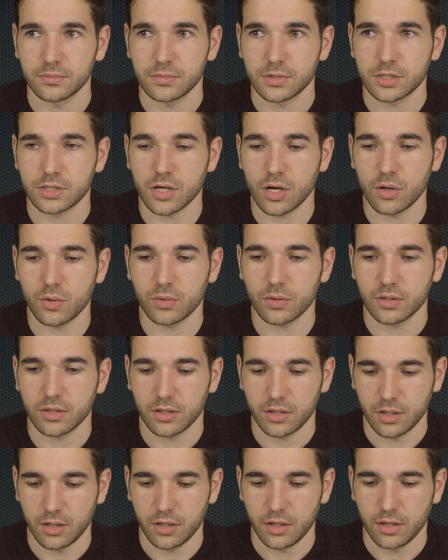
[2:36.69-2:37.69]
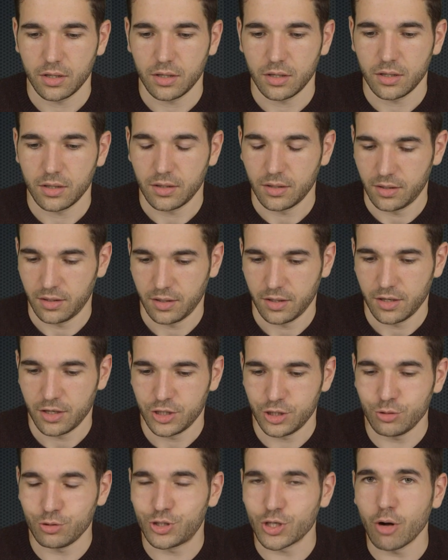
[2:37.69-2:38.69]
So,
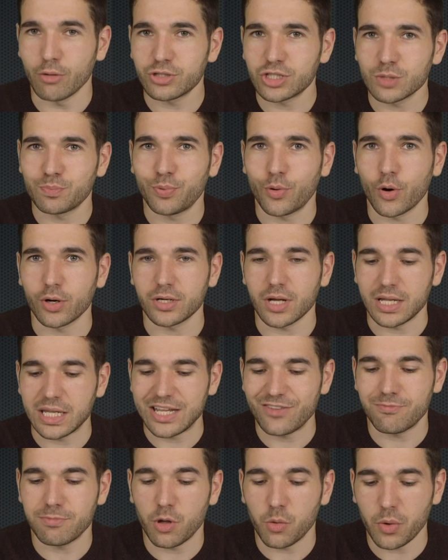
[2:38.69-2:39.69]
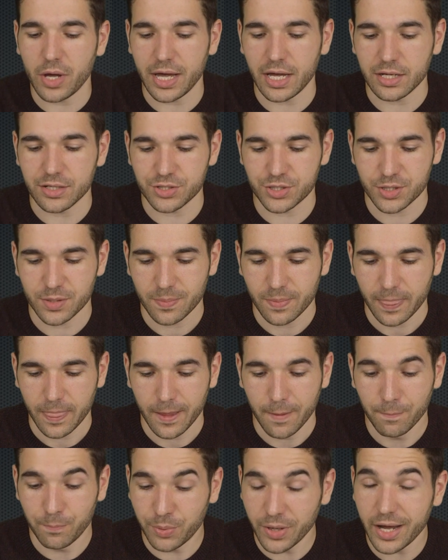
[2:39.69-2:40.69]
you don't support a livable wage,
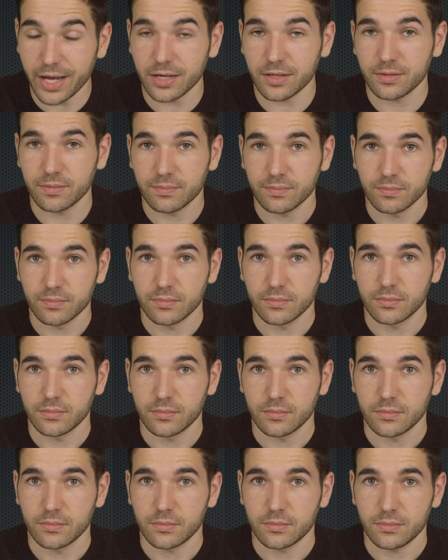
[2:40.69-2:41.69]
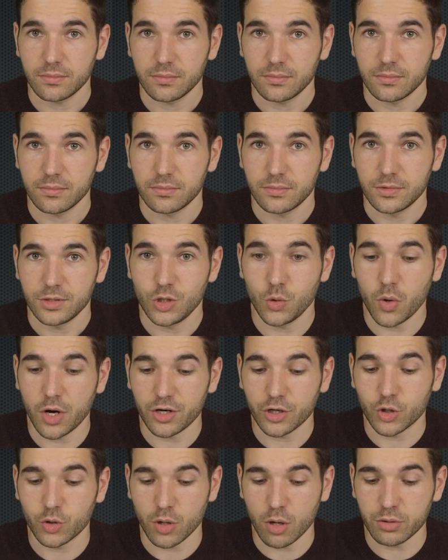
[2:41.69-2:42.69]
but you
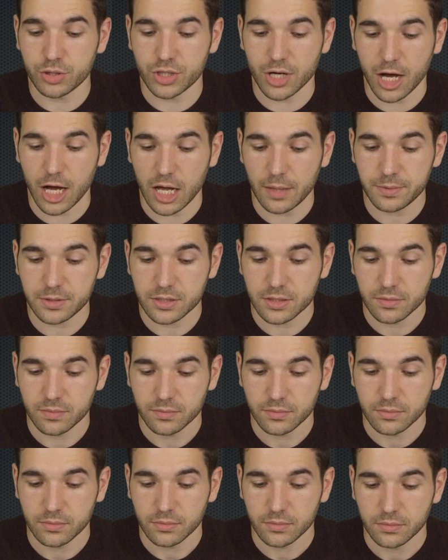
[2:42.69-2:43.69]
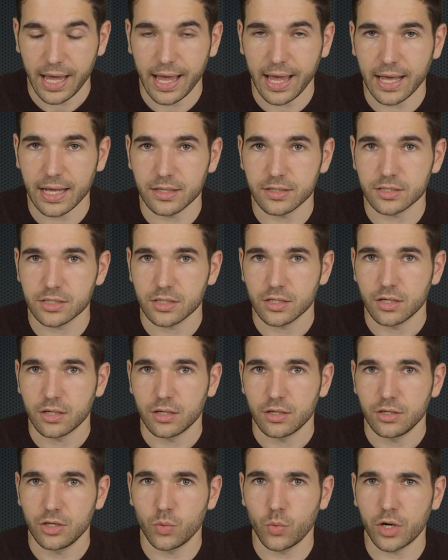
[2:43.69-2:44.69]
want to grow jobs, and
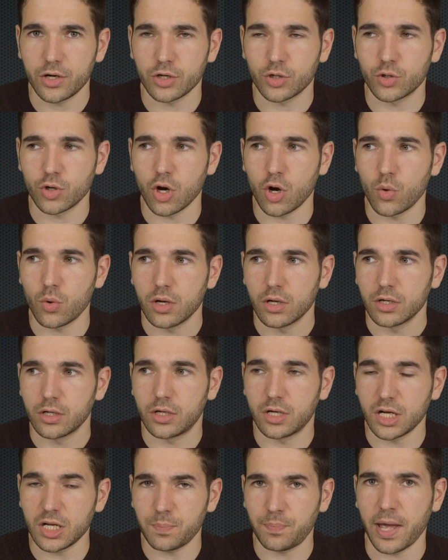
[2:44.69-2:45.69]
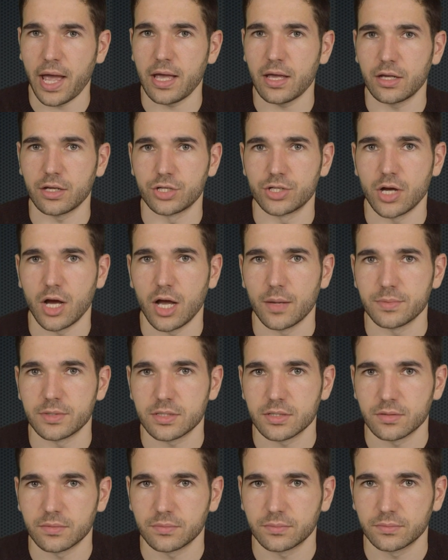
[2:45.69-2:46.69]
you want to grow good paying
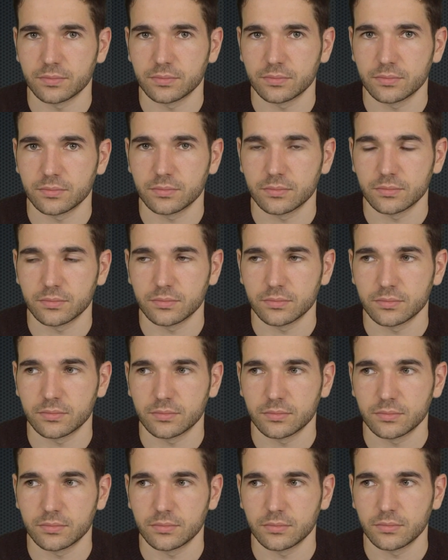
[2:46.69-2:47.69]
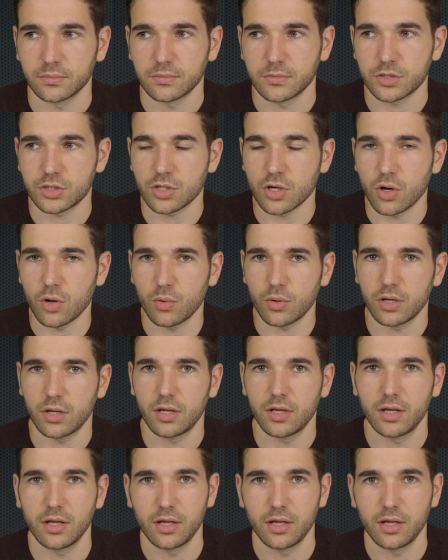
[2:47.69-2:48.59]
jobs. So,